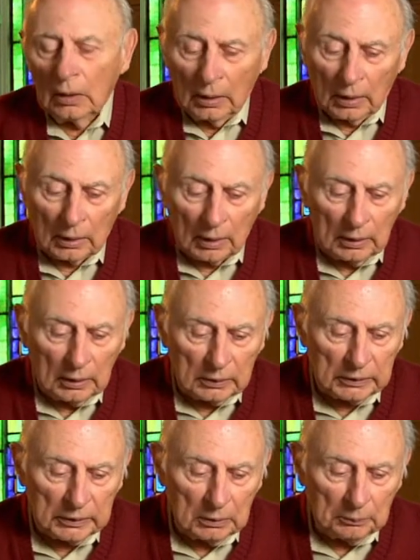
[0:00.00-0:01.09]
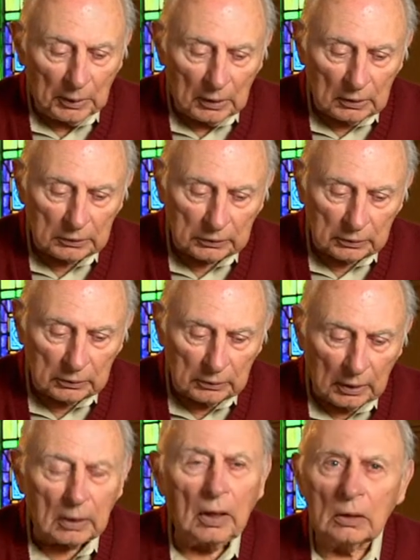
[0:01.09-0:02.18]
and I had seen Pastor
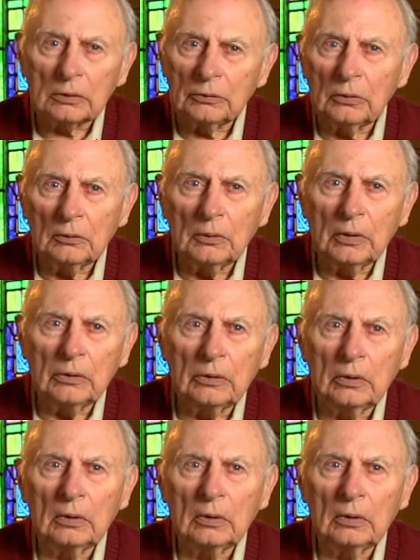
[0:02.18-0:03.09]
in action with